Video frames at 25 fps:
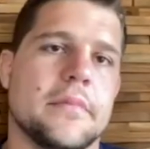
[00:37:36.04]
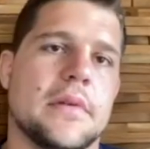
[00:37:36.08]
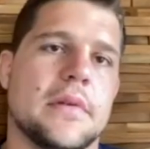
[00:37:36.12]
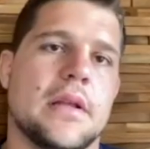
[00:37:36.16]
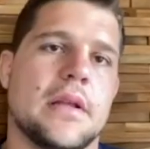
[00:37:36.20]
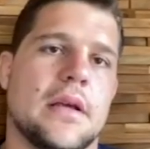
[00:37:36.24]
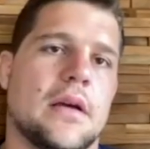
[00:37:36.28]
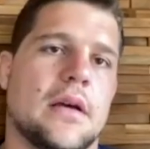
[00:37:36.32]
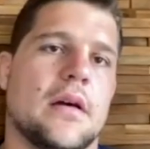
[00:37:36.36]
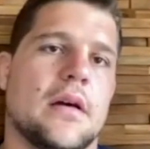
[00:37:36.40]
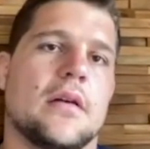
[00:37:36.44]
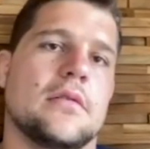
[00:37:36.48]

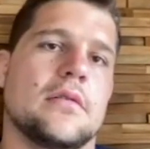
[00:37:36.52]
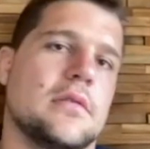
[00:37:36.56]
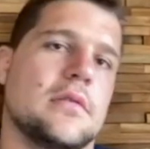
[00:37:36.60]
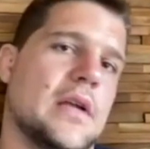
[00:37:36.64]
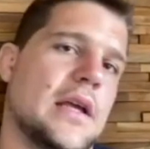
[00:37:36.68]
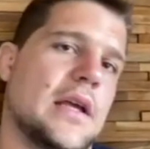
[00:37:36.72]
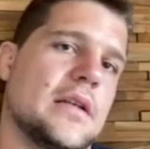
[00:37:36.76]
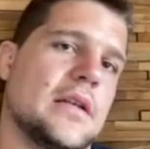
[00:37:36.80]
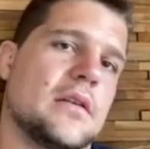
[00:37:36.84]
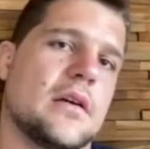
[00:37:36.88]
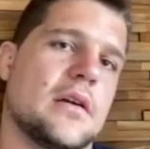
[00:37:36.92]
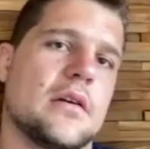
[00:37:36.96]
their own
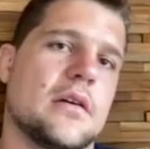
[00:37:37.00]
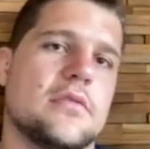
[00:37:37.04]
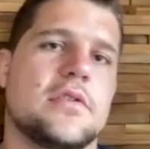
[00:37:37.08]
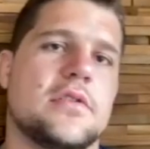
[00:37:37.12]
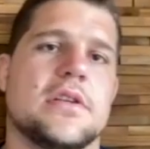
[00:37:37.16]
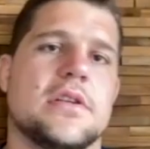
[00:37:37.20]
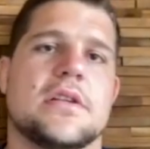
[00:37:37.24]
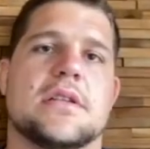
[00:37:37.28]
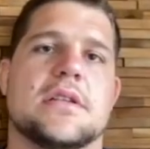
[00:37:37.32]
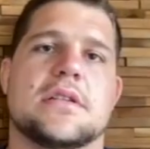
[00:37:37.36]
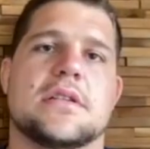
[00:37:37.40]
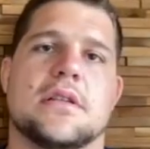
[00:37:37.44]
head
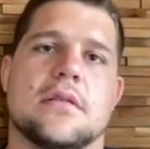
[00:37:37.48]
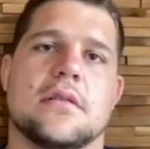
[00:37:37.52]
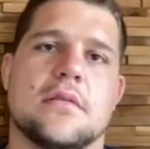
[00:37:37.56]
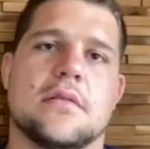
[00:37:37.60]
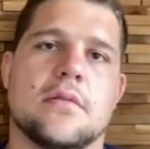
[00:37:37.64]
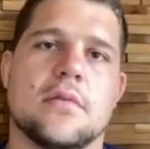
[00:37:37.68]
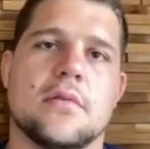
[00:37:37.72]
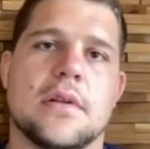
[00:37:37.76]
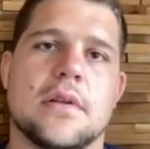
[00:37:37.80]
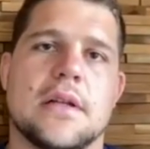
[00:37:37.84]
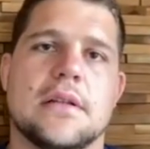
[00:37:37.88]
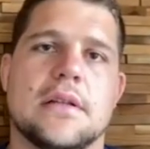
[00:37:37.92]
coaches and
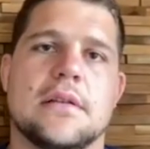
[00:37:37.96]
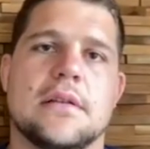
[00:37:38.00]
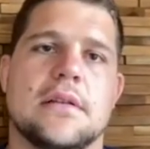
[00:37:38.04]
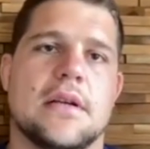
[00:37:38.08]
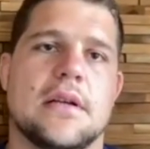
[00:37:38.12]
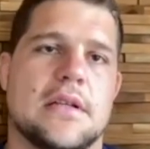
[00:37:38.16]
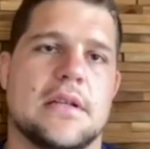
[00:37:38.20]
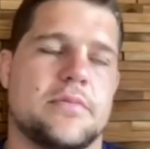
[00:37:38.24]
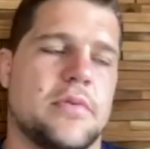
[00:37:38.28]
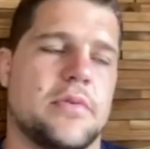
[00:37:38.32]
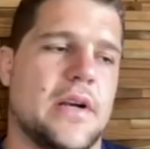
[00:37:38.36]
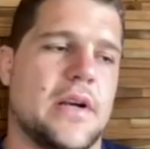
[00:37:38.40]
all that
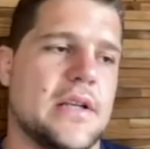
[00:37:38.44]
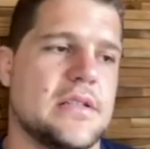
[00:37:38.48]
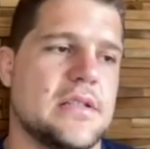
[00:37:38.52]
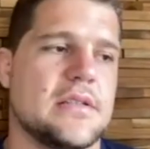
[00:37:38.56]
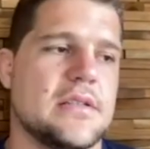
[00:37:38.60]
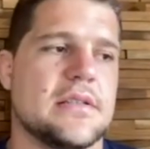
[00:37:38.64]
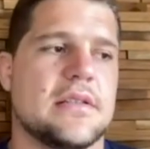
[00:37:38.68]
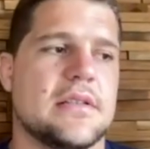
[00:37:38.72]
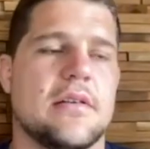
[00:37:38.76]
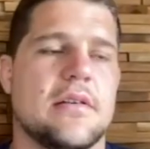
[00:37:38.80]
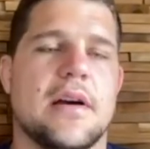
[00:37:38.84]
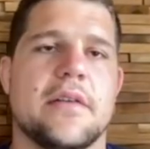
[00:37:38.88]

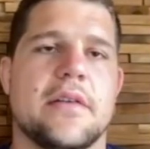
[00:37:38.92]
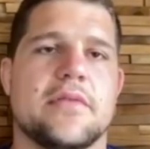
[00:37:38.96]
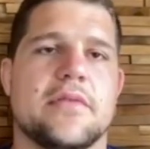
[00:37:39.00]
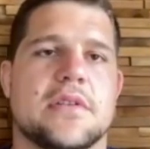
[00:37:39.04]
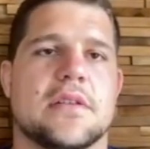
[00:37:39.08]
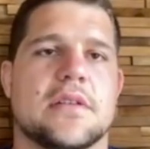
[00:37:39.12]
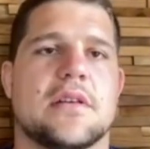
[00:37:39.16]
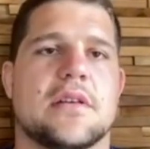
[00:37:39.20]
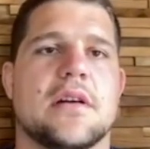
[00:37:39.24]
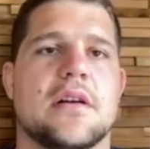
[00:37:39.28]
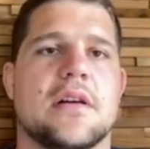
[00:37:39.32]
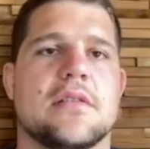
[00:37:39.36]
aspirations to have
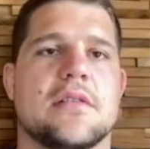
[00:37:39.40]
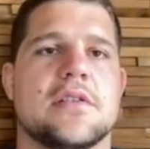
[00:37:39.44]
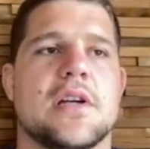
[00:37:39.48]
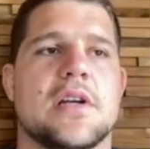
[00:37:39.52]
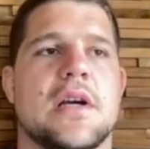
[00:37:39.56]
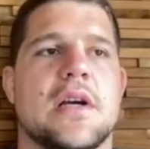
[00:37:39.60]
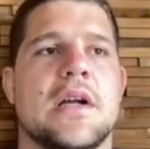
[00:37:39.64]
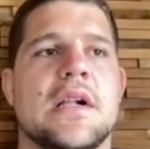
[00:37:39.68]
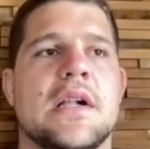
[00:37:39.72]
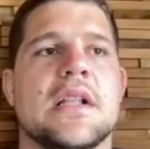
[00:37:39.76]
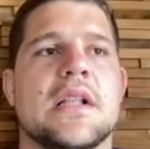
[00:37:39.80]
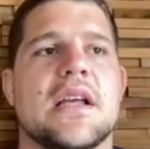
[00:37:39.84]
as a coach.
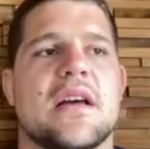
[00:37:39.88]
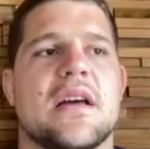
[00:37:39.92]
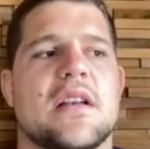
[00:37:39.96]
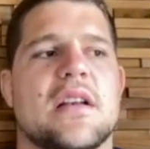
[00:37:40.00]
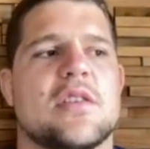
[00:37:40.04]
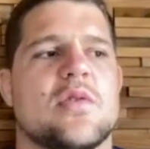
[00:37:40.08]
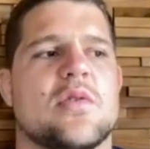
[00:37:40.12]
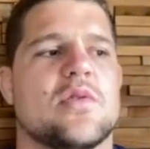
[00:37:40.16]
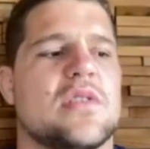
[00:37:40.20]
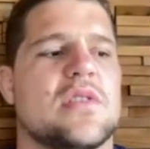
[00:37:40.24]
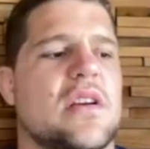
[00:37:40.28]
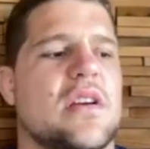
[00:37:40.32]
And
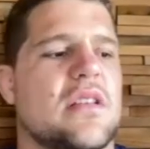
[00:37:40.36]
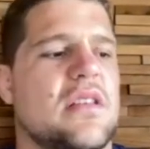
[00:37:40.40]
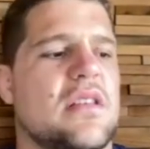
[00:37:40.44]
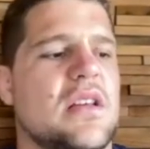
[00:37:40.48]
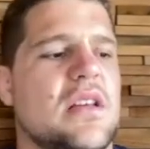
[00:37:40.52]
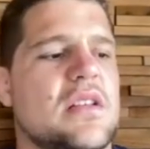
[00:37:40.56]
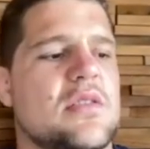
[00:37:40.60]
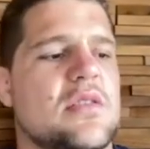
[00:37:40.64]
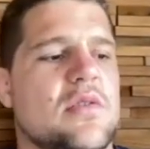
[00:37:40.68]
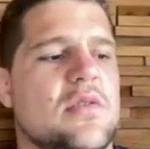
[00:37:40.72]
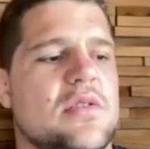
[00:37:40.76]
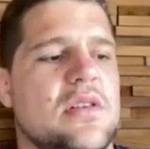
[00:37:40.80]
it's also, I
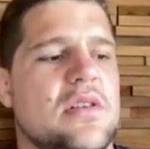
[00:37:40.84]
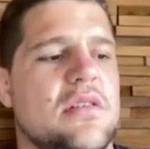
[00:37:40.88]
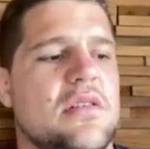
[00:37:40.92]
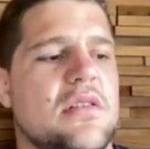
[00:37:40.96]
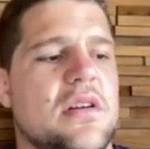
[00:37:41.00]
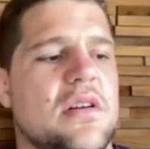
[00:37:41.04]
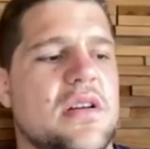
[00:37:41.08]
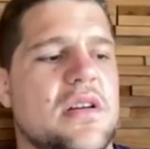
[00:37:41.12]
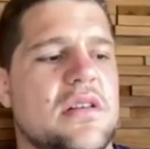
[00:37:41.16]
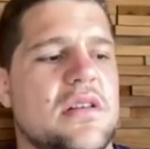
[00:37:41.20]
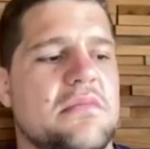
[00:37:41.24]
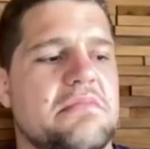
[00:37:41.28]
think, it's also
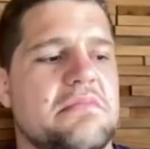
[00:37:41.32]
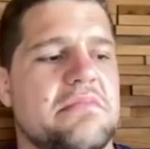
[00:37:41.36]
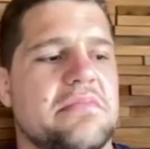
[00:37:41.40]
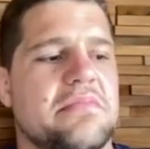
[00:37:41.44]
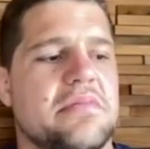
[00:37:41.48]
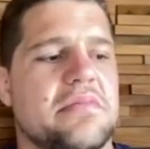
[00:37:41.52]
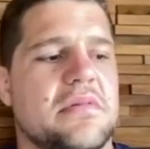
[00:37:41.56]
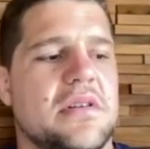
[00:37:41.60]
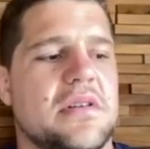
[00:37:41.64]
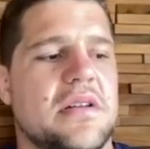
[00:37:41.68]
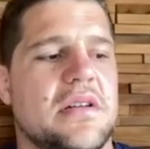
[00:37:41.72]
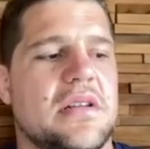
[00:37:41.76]
a,
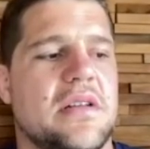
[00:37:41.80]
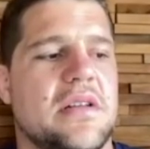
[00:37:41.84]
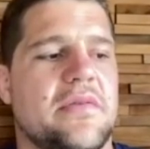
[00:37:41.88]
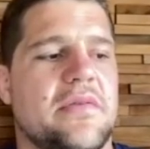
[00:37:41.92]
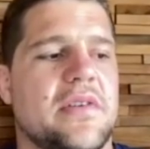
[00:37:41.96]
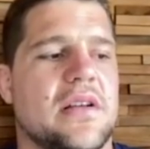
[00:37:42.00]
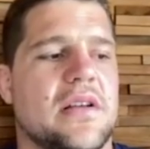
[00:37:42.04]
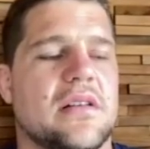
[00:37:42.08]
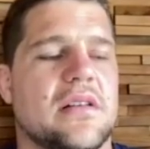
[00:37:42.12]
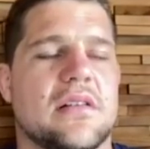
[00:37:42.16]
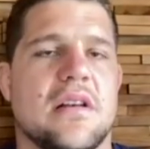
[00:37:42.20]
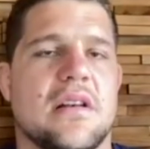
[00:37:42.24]
a
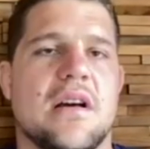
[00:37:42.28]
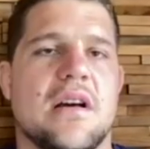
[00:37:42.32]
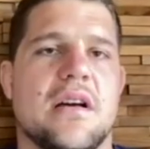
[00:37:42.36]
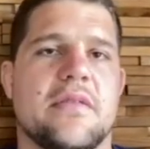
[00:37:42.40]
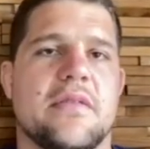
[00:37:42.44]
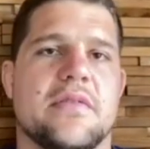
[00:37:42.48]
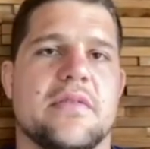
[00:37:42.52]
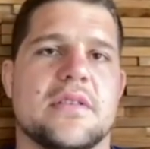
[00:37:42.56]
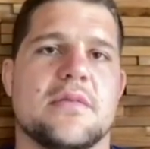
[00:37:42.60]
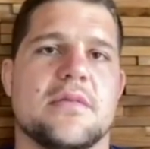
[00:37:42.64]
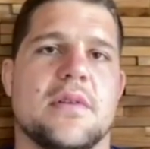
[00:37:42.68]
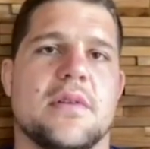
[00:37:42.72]
difficult
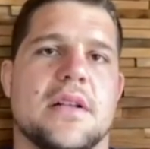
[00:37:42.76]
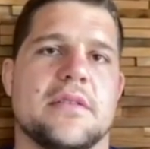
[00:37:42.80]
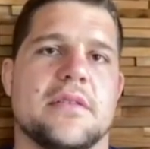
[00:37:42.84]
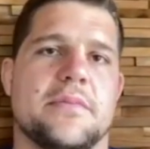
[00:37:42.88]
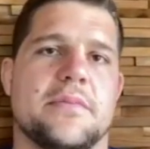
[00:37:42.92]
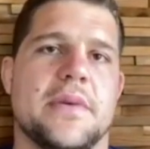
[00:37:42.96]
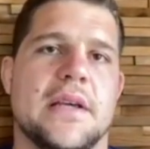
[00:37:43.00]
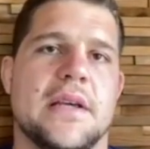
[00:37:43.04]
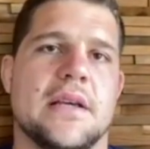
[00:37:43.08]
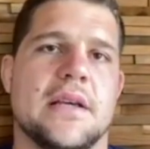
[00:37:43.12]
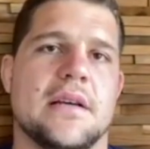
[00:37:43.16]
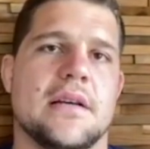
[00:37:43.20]
life as well as
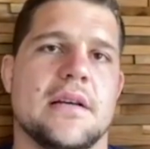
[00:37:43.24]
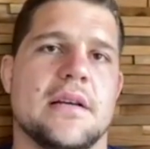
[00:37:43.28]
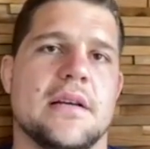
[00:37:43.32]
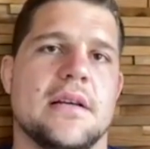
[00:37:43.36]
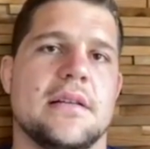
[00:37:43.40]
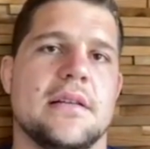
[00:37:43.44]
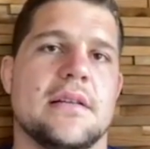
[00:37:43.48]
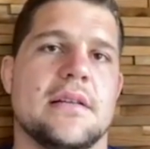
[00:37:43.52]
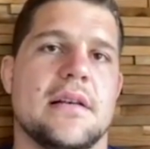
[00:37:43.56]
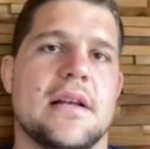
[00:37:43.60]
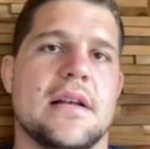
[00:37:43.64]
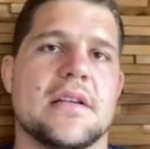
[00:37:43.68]
being an
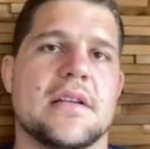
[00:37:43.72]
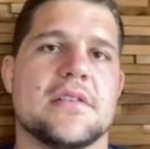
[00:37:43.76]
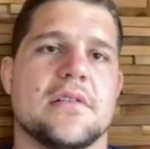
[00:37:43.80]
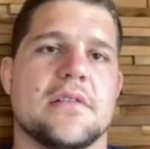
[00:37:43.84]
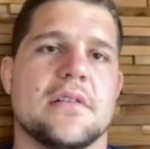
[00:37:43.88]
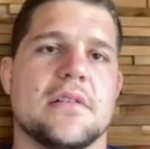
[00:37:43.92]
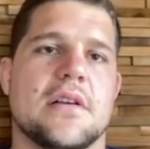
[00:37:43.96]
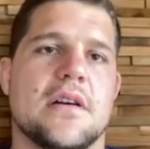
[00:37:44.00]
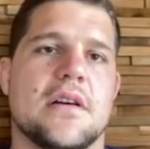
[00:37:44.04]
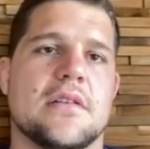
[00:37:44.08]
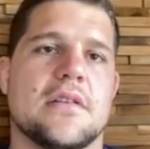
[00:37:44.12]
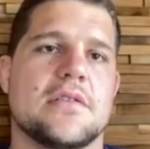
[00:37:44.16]

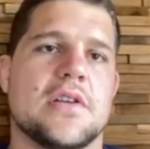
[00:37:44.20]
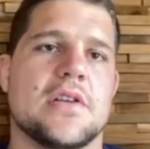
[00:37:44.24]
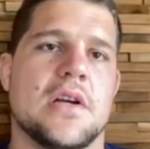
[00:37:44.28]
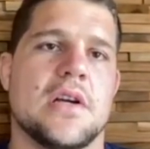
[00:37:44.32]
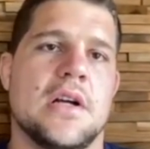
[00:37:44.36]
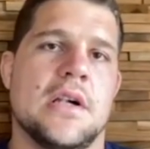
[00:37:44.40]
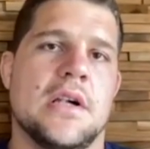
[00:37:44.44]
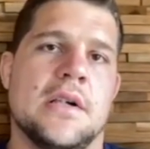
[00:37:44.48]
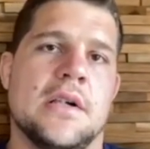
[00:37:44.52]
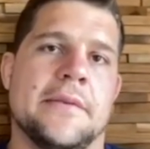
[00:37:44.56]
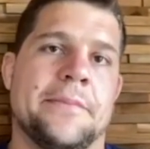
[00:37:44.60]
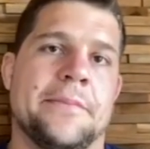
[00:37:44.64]
international coach
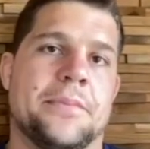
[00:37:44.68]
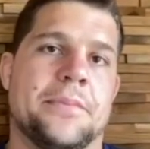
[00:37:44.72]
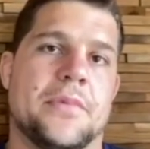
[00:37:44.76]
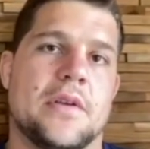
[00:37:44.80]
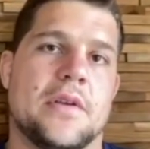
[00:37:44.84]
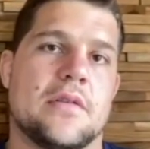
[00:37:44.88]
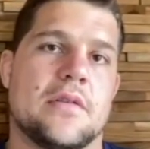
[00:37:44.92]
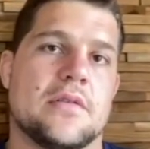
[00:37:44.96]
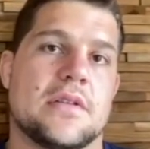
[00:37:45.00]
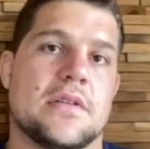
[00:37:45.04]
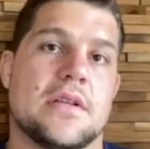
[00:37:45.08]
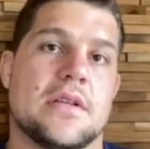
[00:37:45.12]

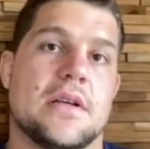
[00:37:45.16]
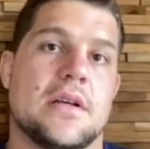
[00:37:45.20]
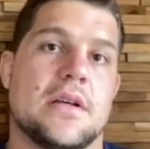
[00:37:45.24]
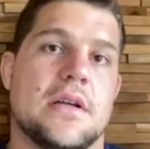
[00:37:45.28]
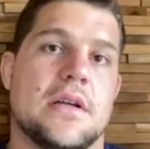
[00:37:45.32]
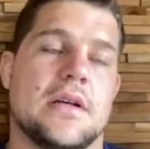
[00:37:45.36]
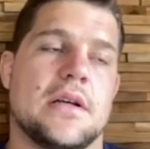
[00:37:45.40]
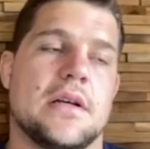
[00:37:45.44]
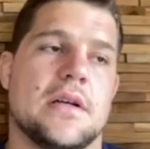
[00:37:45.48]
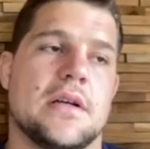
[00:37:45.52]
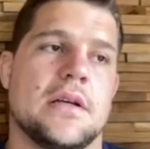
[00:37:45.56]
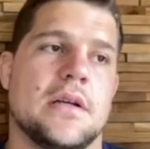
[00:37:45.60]
because
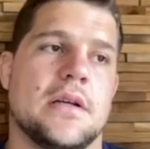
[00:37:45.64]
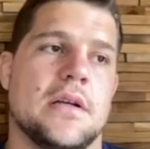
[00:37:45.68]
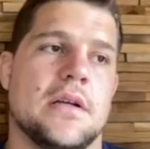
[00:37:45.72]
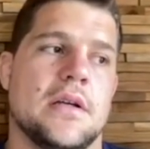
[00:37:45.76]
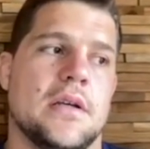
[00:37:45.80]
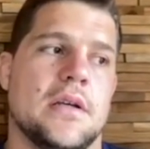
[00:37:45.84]
uh,